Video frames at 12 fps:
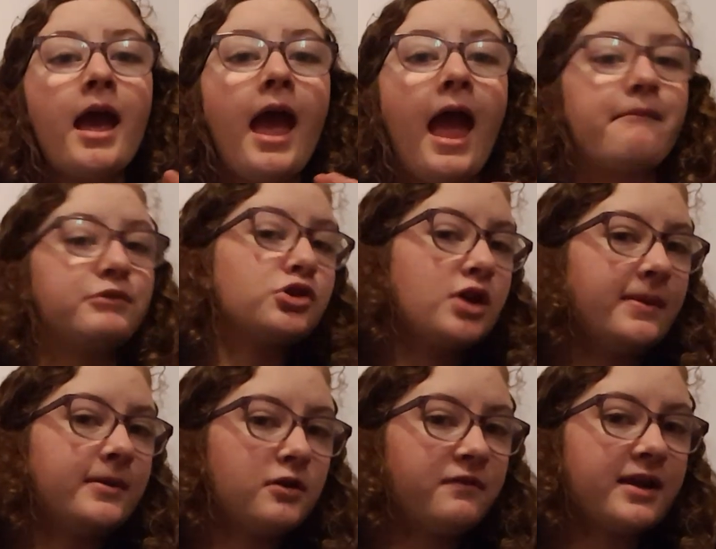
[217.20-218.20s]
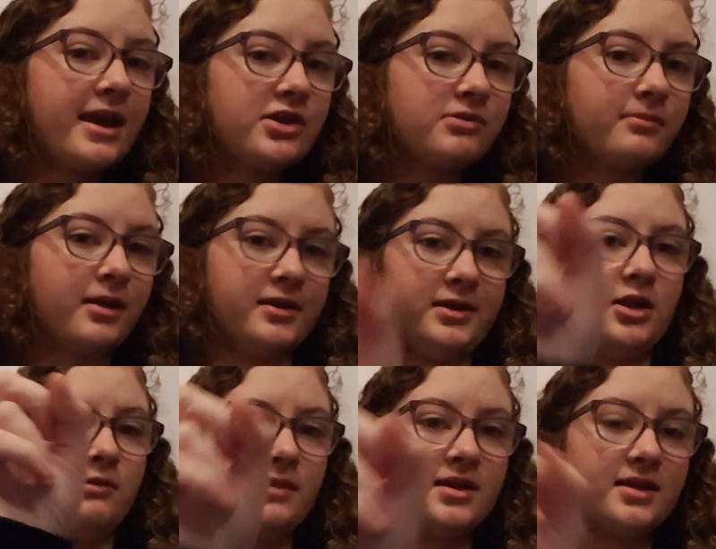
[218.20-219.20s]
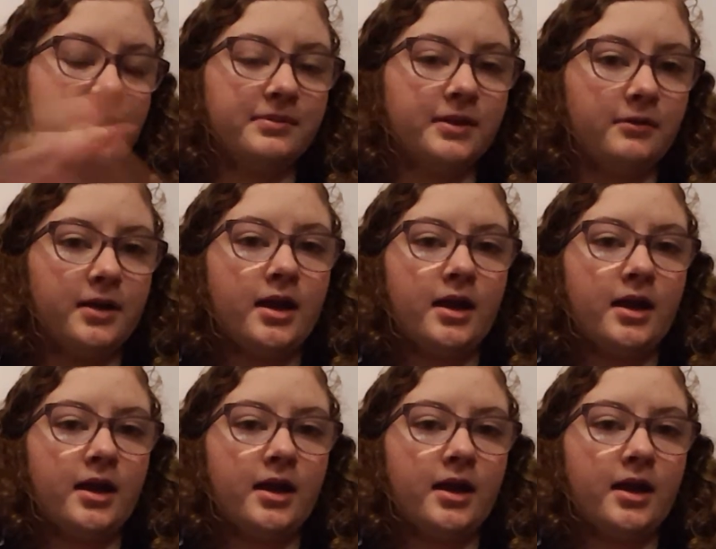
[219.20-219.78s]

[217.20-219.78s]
And be sure to hit the notification bell so you don't miss an upload.